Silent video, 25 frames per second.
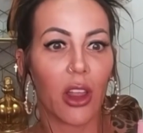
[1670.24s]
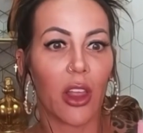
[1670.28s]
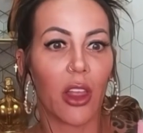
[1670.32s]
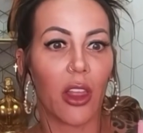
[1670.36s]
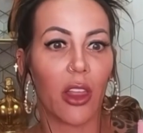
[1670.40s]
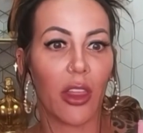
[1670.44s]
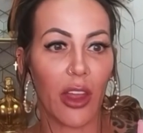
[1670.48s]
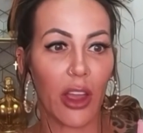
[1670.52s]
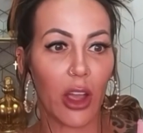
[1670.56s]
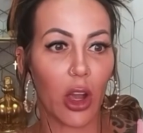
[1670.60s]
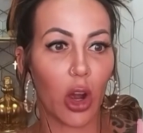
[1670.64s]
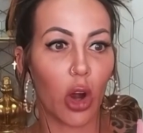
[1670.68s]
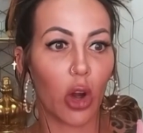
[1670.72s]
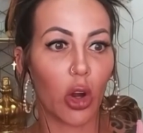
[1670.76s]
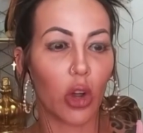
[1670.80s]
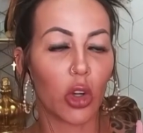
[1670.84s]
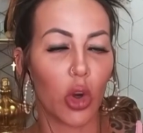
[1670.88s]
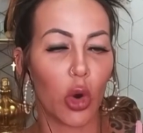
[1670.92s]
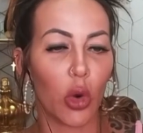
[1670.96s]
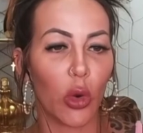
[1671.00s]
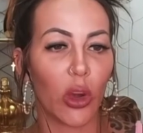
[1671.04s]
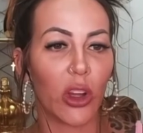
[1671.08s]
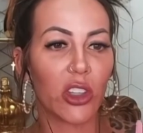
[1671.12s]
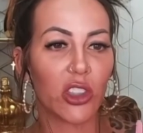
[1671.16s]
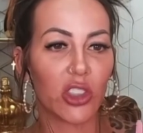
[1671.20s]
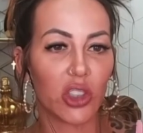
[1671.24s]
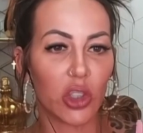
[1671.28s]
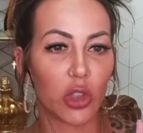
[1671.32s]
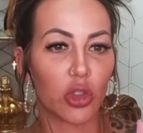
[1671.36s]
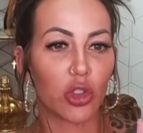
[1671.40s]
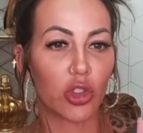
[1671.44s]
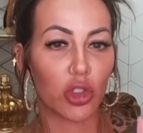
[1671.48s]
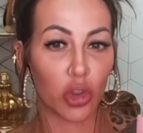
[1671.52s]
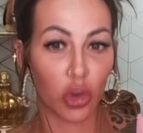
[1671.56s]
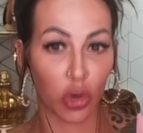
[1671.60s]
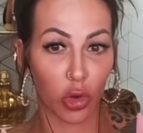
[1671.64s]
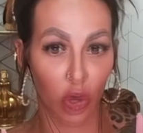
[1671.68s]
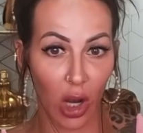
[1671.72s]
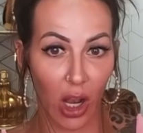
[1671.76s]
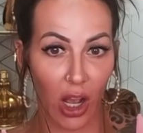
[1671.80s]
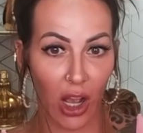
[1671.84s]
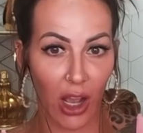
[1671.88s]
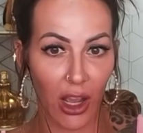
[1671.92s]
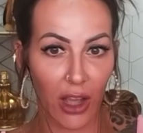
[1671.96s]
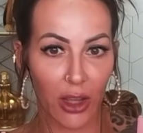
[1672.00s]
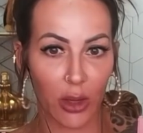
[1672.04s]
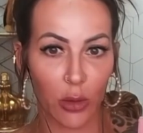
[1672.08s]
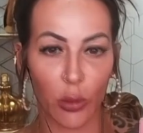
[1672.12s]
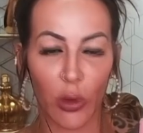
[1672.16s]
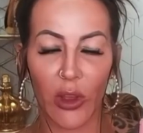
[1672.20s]
They are going to
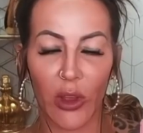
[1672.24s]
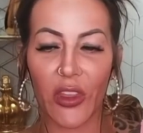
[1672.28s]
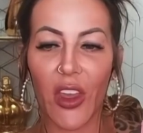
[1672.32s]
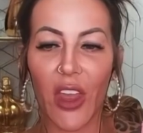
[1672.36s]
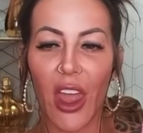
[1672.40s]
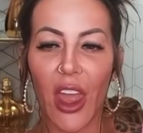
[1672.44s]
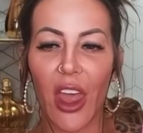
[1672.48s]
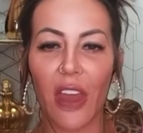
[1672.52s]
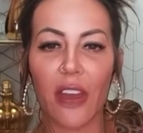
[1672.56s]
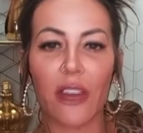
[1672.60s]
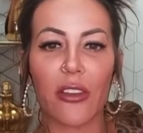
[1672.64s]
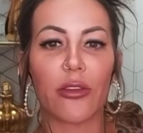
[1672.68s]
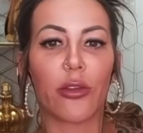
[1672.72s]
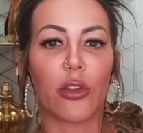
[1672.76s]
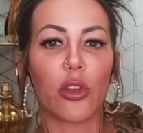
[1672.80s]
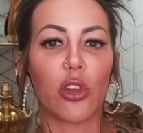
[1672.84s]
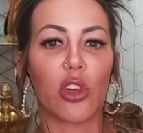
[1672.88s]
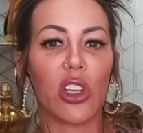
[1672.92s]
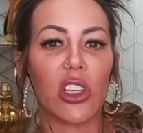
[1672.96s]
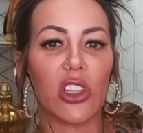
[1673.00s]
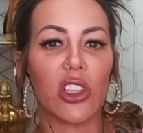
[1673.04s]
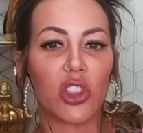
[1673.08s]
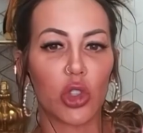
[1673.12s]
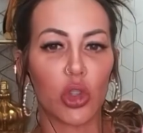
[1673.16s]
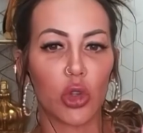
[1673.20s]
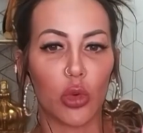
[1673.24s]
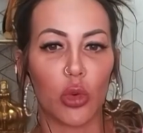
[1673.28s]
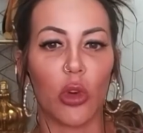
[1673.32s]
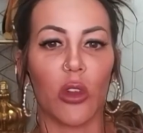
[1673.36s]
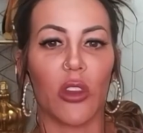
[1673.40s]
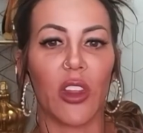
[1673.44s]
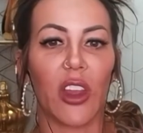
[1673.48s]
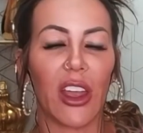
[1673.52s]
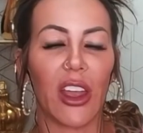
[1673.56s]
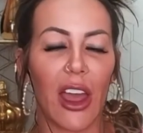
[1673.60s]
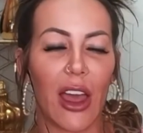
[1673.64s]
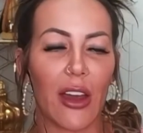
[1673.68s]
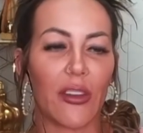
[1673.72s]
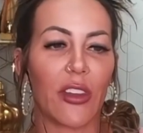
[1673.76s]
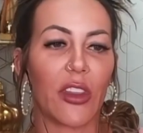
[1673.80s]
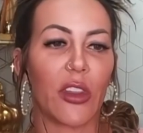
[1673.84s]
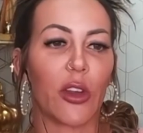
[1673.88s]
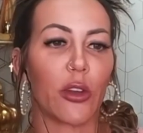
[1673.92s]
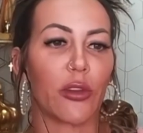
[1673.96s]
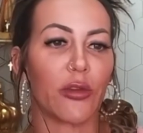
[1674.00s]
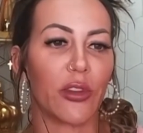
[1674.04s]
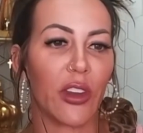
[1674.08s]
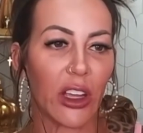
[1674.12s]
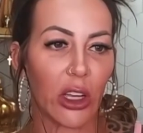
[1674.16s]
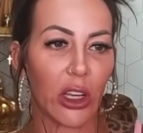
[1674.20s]
try with every tool they have at
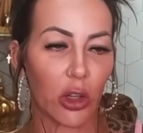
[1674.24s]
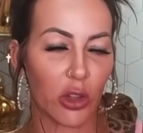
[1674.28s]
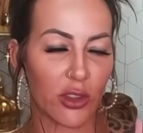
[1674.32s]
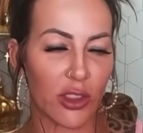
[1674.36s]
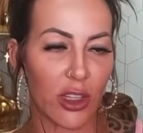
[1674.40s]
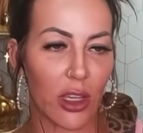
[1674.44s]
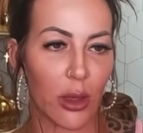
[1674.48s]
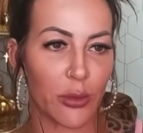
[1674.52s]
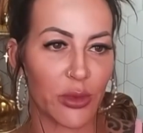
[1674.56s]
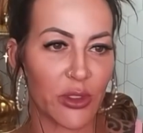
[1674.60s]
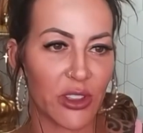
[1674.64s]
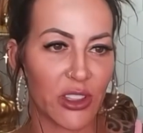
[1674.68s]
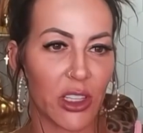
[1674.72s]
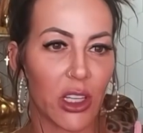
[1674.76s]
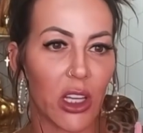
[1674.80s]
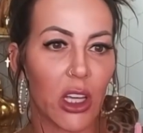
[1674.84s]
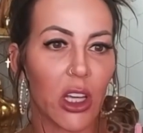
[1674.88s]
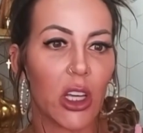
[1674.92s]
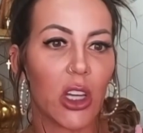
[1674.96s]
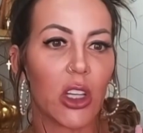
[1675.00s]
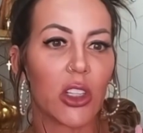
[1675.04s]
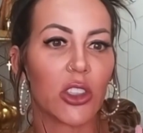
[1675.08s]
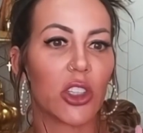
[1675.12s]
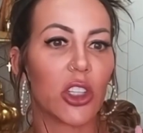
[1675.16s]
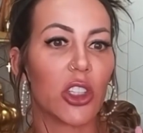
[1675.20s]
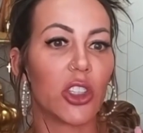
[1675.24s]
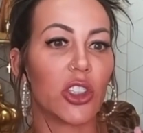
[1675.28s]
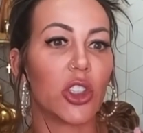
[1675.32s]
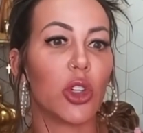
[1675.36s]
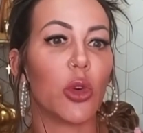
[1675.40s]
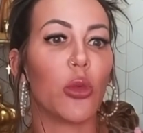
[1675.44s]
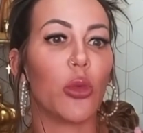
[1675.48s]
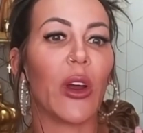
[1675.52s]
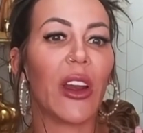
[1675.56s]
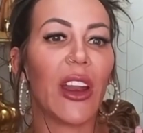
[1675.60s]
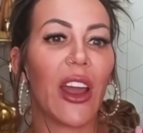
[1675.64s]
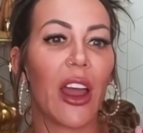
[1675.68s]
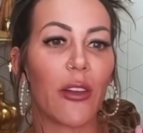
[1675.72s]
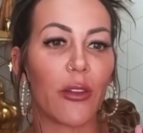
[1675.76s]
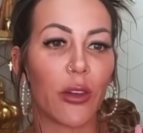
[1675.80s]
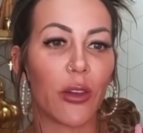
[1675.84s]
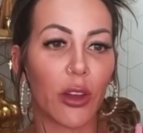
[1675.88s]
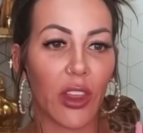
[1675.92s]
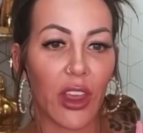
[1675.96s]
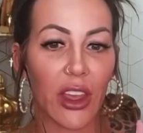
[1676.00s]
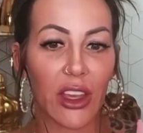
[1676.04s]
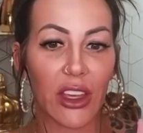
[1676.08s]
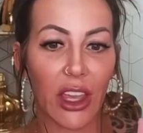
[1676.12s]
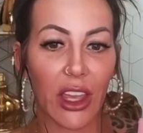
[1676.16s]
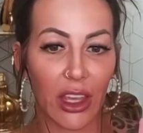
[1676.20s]
their fingertips to do whatever
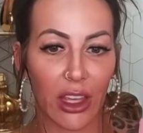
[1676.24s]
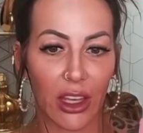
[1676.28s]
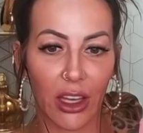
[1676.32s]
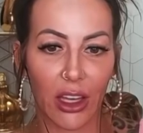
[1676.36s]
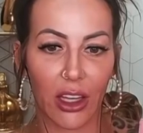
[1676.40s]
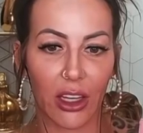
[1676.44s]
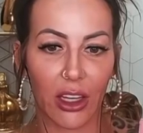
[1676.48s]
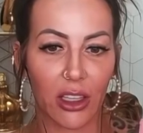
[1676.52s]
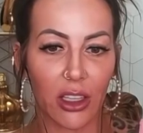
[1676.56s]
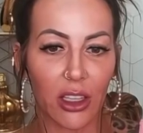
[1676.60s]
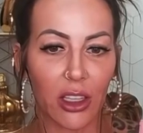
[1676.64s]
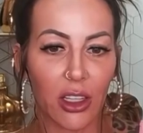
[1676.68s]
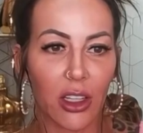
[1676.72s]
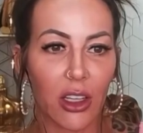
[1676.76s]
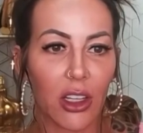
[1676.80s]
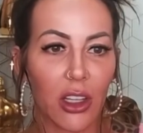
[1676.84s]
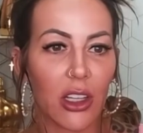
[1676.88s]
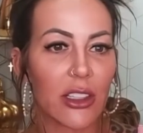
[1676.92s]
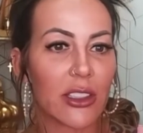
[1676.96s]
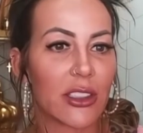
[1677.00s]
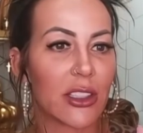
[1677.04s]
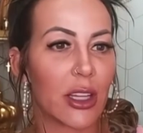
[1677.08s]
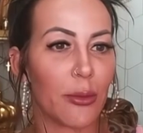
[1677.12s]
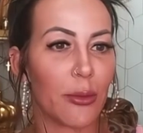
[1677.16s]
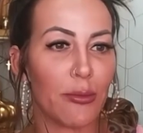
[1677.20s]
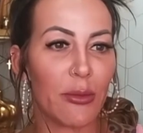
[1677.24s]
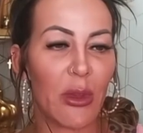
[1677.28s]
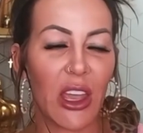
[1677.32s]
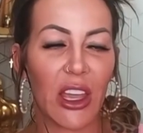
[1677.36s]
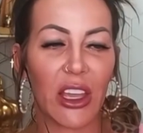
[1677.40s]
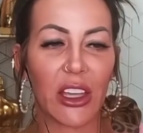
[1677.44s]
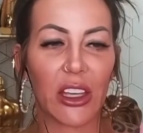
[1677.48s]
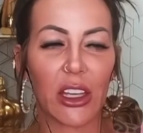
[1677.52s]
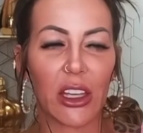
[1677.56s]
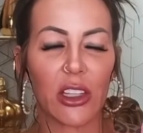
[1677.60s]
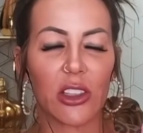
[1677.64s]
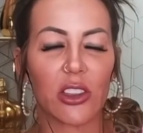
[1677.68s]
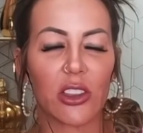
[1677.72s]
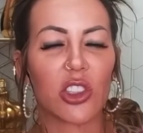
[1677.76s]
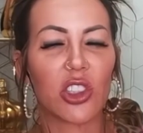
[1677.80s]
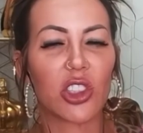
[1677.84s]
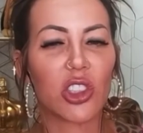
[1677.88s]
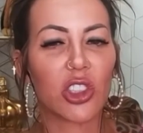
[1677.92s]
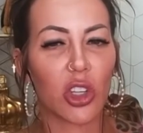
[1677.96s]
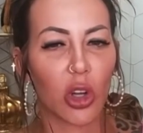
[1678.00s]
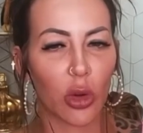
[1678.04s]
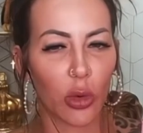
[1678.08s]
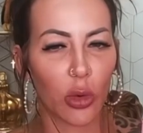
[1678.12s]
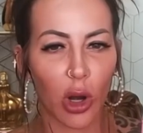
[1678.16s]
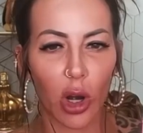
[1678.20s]
they can to make it
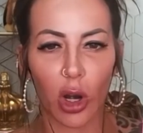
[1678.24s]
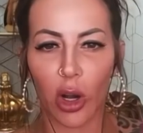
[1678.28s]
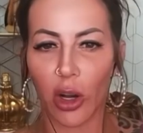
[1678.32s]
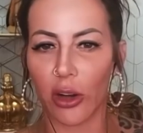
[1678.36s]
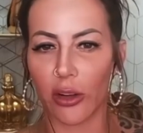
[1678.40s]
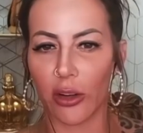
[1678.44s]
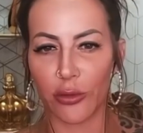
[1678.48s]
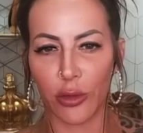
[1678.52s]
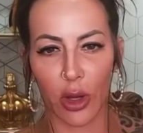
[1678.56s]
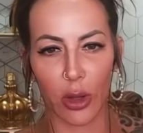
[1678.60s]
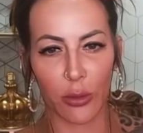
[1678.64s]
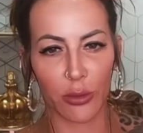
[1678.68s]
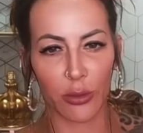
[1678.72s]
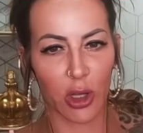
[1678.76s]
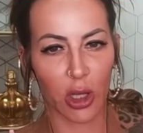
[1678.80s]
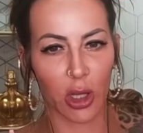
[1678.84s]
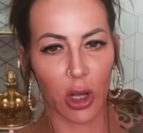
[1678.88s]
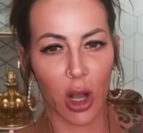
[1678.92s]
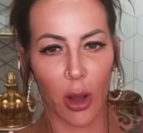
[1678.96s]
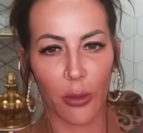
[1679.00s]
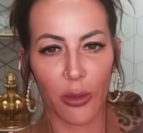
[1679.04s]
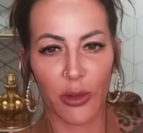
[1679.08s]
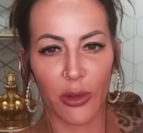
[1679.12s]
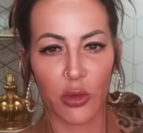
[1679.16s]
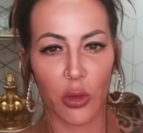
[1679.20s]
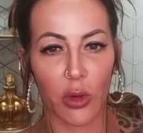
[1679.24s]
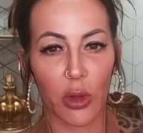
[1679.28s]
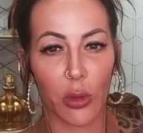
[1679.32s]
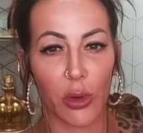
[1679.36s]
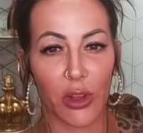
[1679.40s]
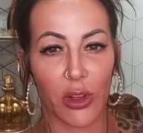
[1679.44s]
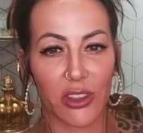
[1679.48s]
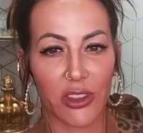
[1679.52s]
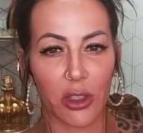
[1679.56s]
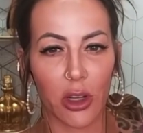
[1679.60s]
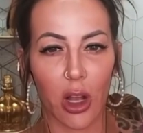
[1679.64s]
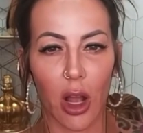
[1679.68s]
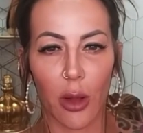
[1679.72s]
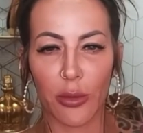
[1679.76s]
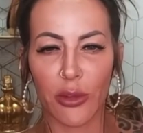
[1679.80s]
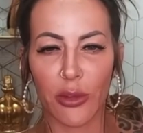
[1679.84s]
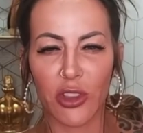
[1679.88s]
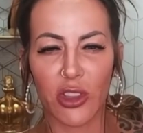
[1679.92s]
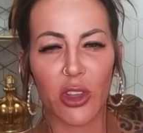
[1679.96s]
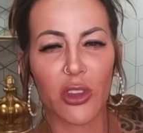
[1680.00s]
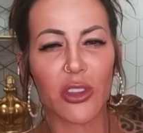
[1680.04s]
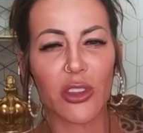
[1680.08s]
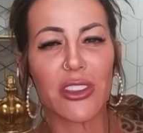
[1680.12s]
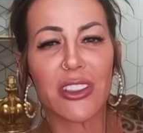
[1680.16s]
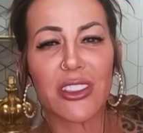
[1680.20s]
so hard for him to accomplish what he wants to accomplish.
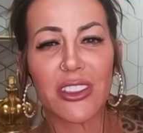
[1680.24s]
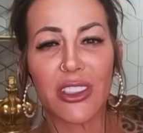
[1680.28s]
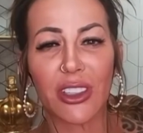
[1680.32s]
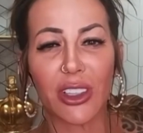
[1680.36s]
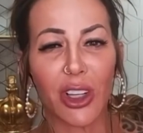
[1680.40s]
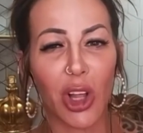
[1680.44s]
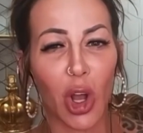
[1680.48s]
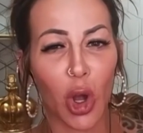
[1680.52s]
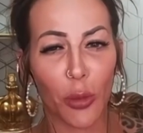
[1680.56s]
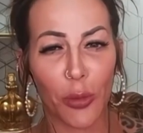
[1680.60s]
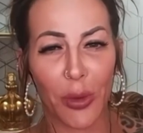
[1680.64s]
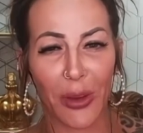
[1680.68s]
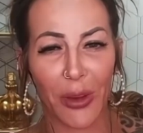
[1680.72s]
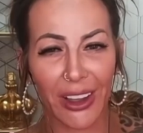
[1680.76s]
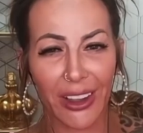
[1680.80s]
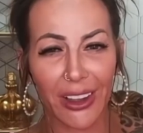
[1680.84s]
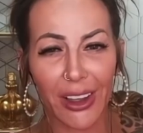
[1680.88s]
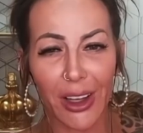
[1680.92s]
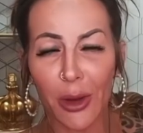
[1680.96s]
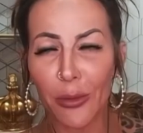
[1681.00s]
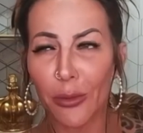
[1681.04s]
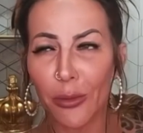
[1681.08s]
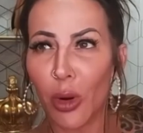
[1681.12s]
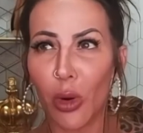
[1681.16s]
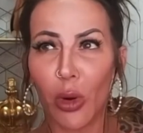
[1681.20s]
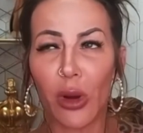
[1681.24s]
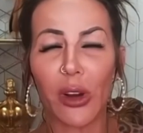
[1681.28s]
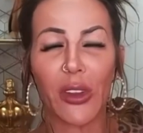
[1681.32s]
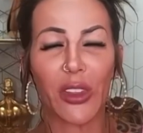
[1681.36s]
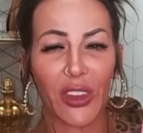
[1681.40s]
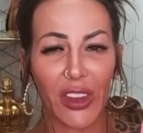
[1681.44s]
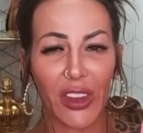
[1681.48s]
They're still hoping, poor